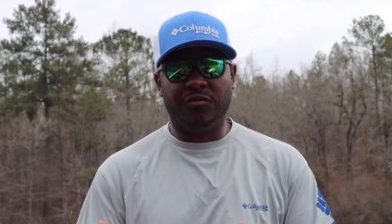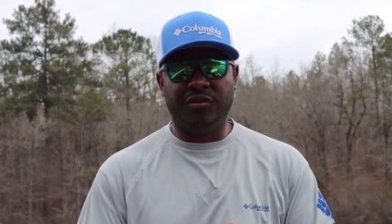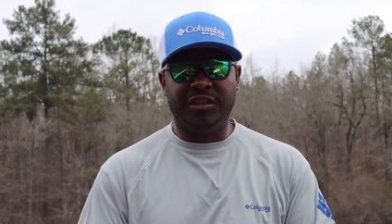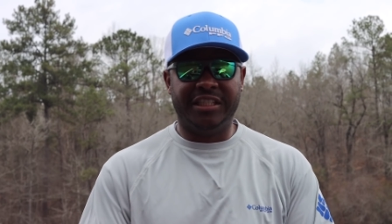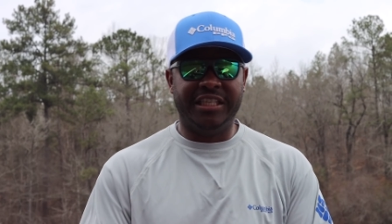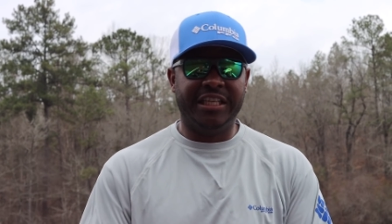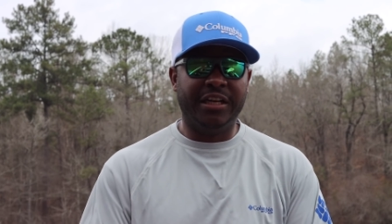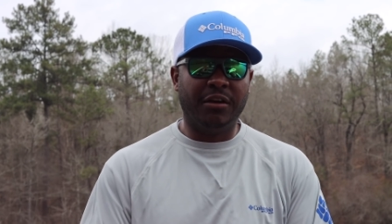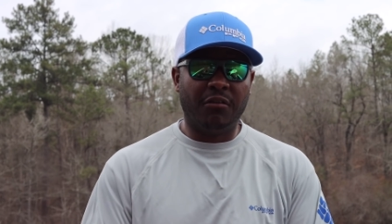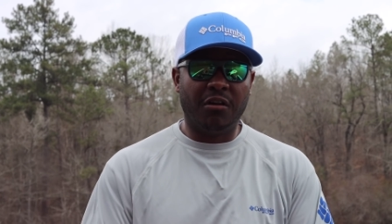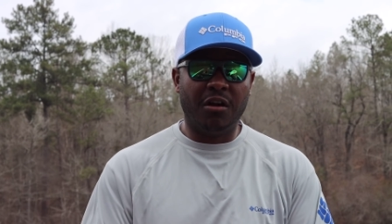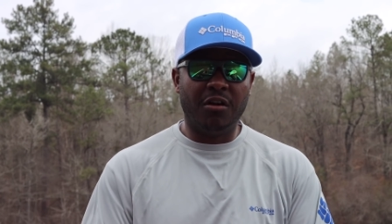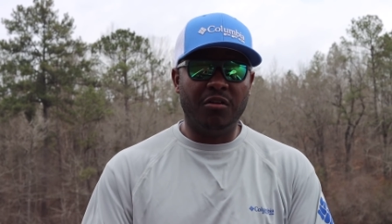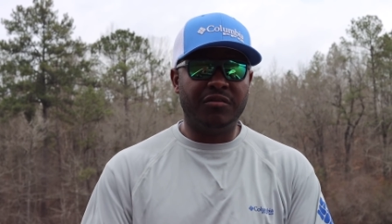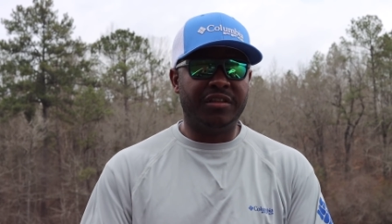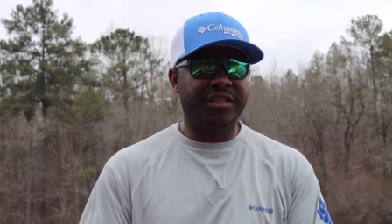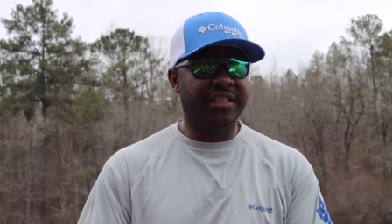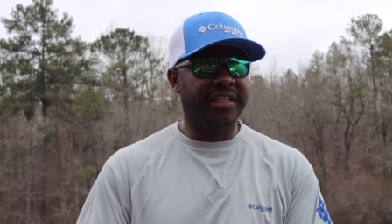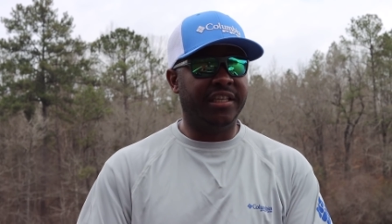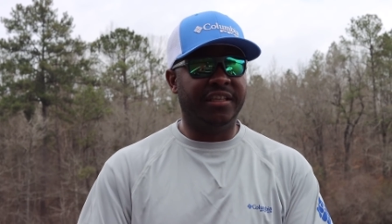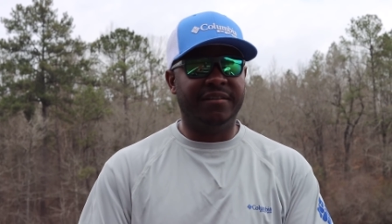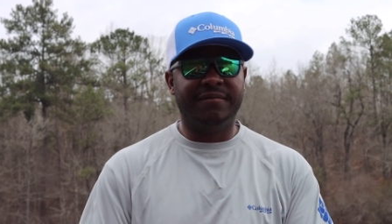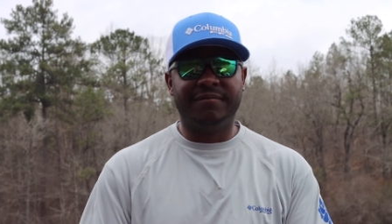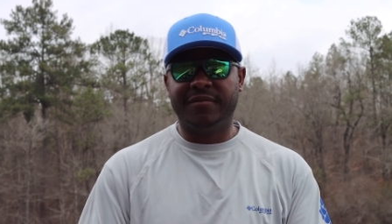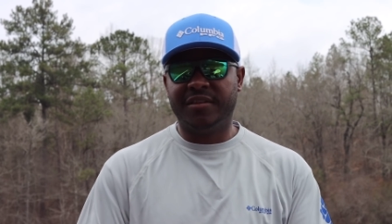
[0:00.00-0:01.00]
0
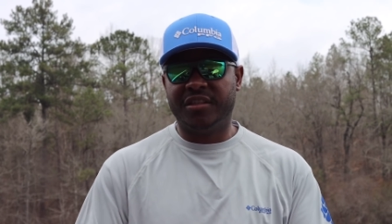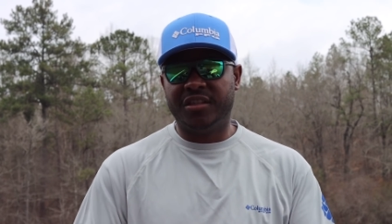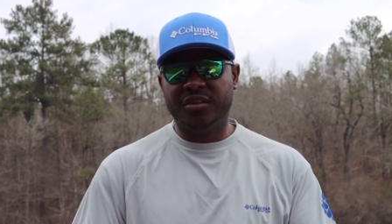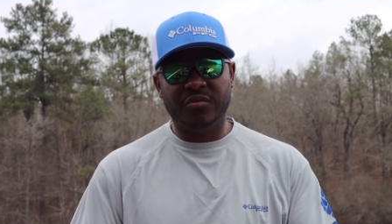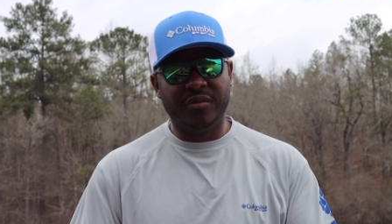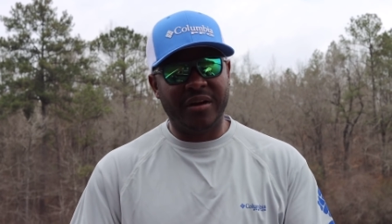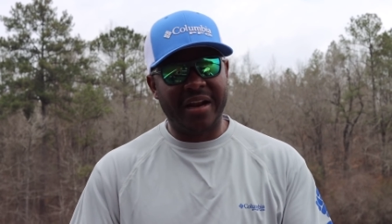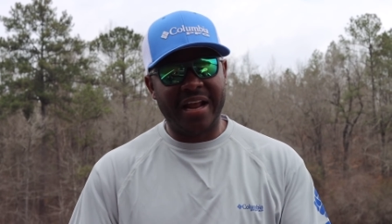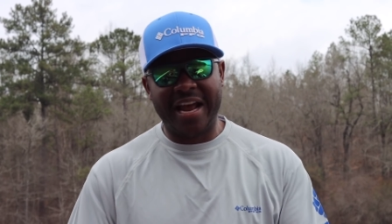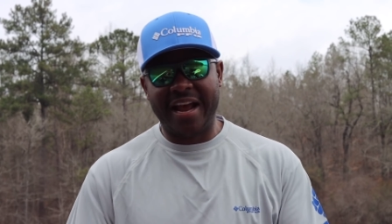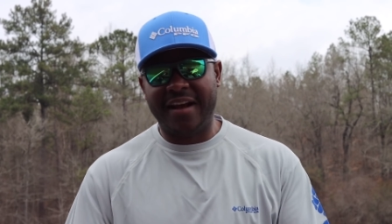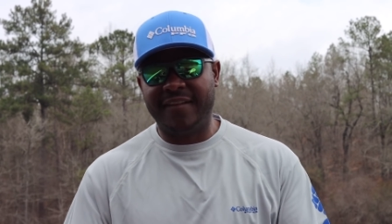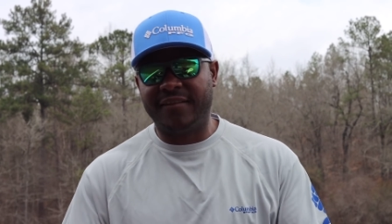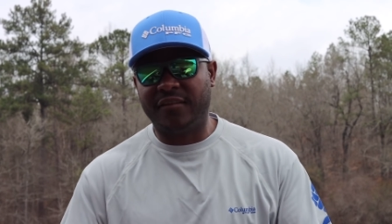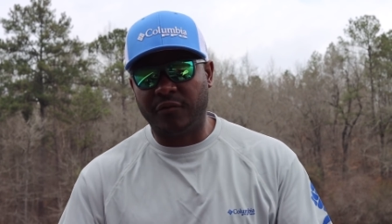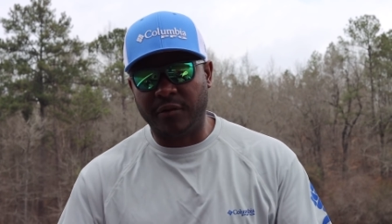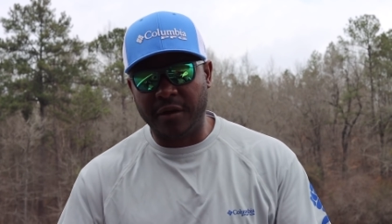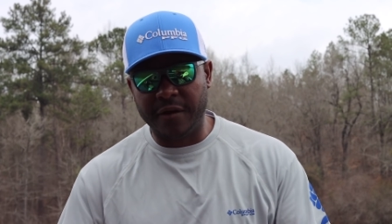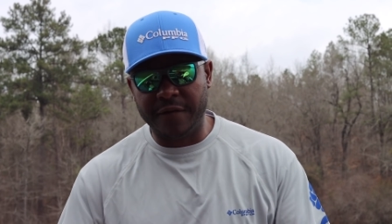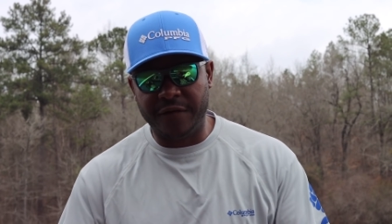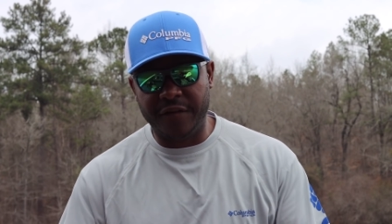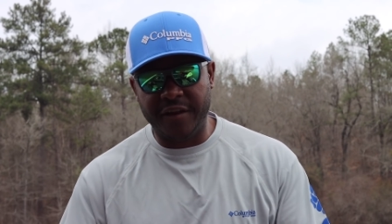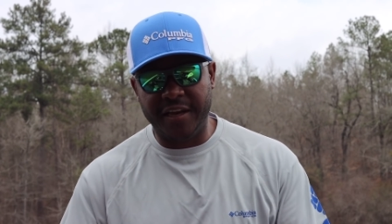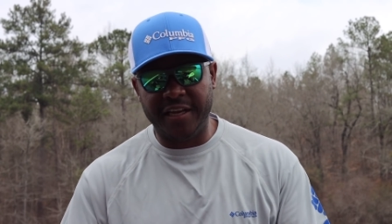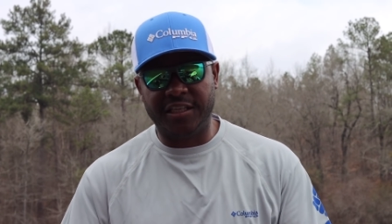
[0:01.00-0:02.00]
to 2.5, 3
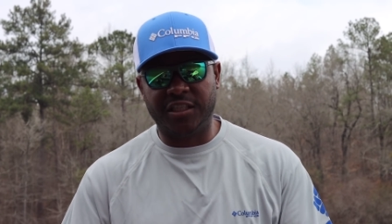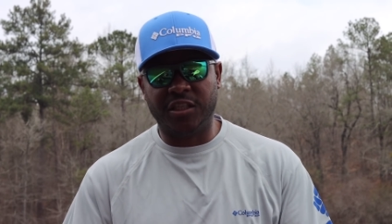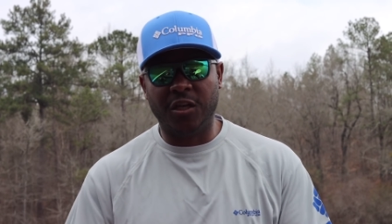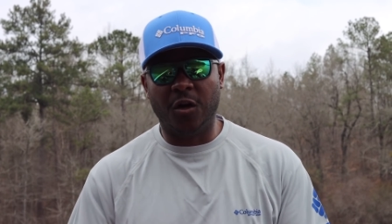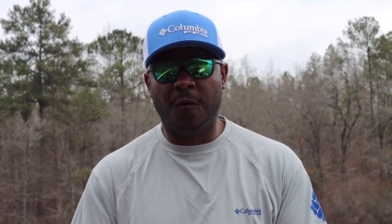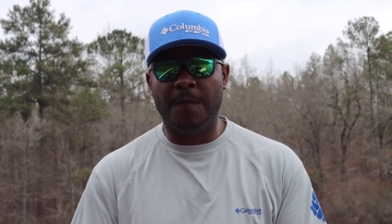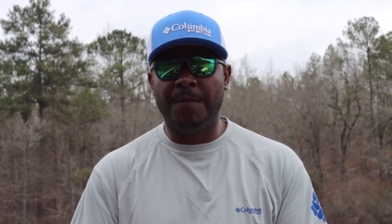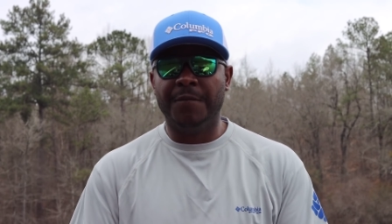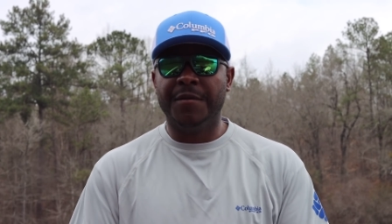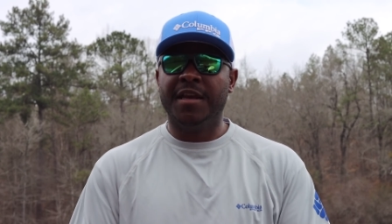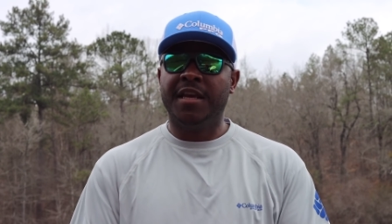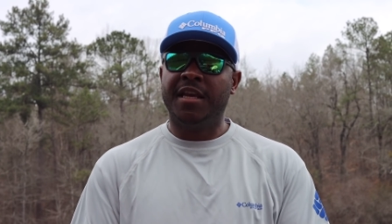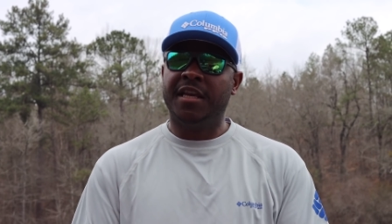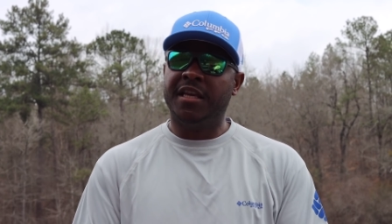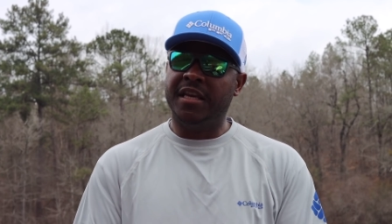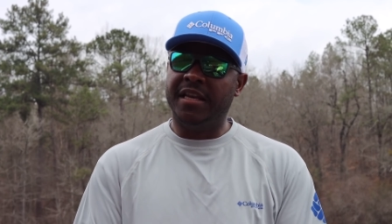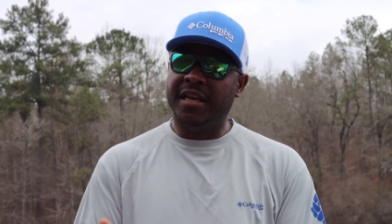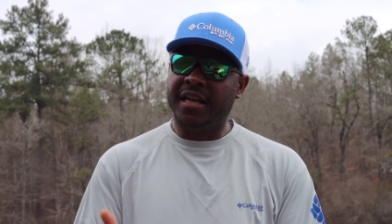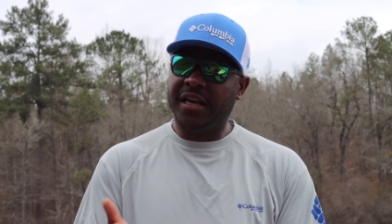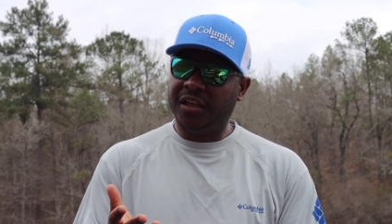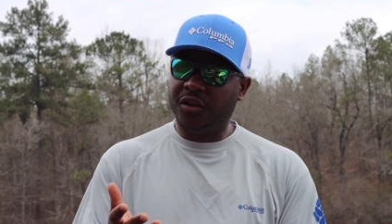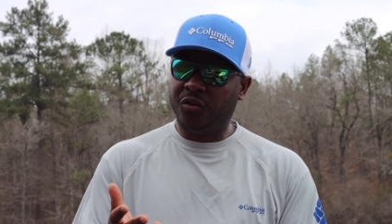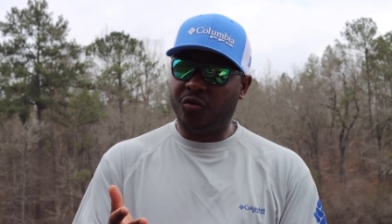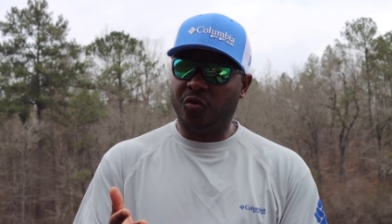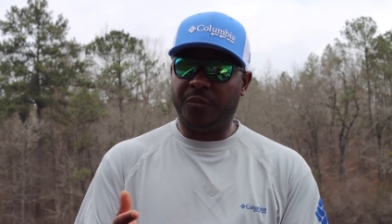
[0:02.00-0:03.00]
feet. So you
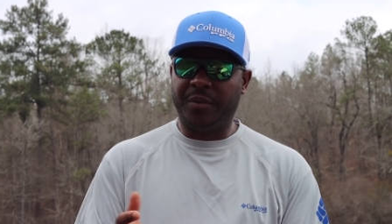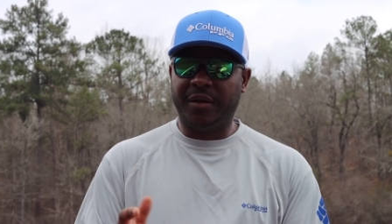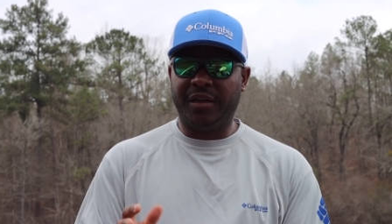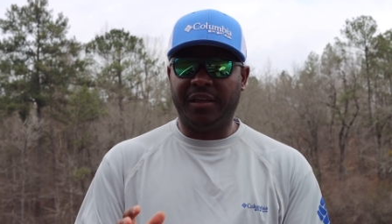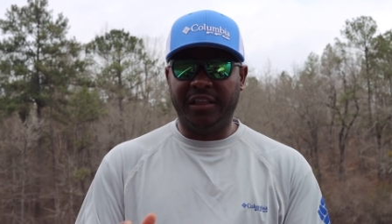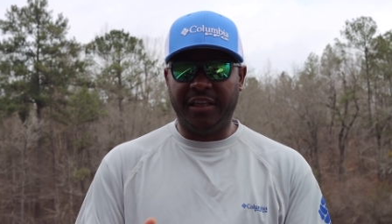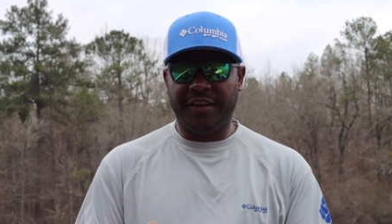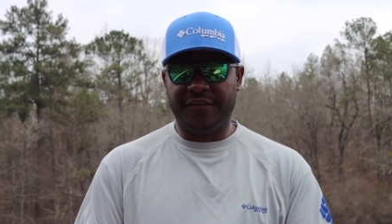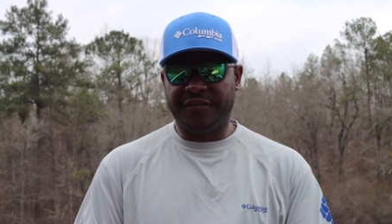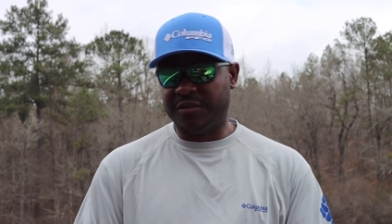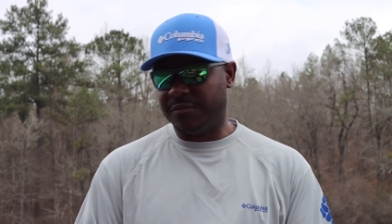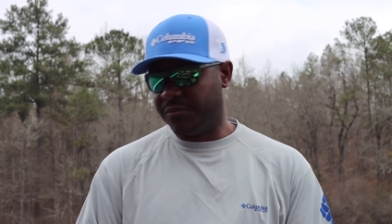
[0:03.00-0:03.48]
need a little bit of lift